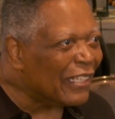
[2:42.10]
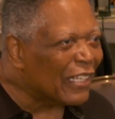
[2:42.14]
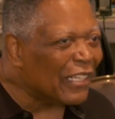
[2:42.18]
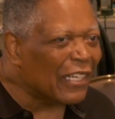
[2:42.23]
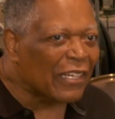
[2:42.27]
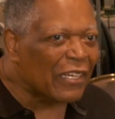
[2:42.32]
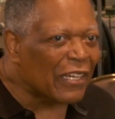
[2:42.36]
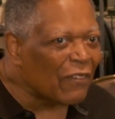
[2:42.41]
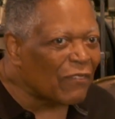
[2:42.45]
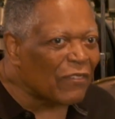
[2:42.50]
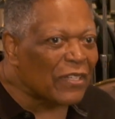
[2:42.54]

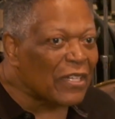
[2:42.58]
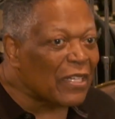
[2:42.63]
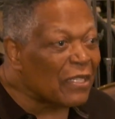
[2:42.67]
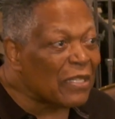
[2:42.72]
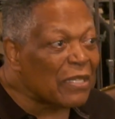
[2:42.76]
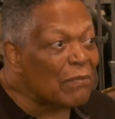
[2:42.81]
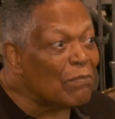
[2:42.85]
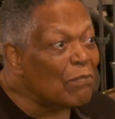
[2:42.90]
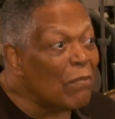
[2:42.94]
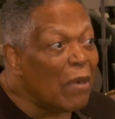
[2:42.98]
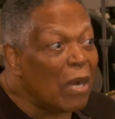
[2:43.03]
and
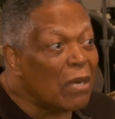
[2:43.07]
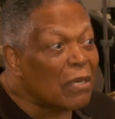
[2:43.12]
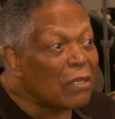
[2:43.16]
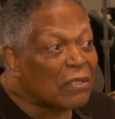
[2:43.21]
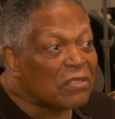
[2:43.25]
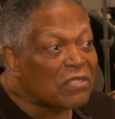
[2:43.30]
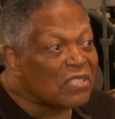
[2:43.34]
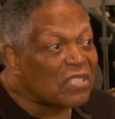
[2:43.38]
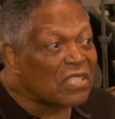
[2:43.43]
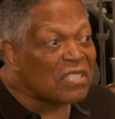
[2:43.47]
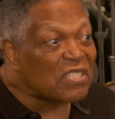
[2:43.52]
evidently Monk
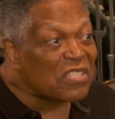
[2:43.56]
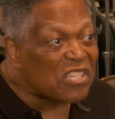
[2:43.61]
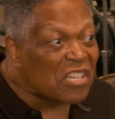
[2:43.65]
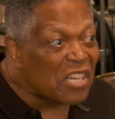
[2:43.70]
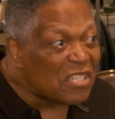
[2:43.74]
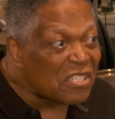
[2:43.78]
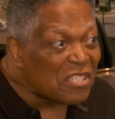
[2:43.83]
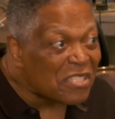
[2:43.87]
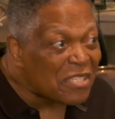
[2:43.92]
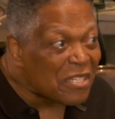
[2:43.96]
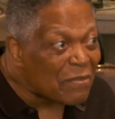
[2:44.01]

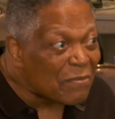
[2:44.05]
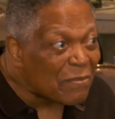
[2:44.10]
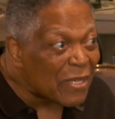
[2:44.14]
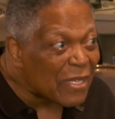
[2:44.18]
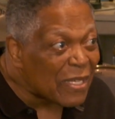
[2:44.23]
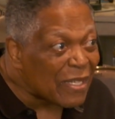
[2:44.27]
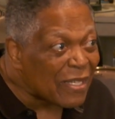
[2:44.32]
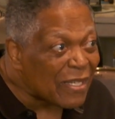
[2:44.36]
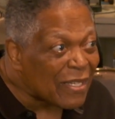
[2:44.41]
suggested me,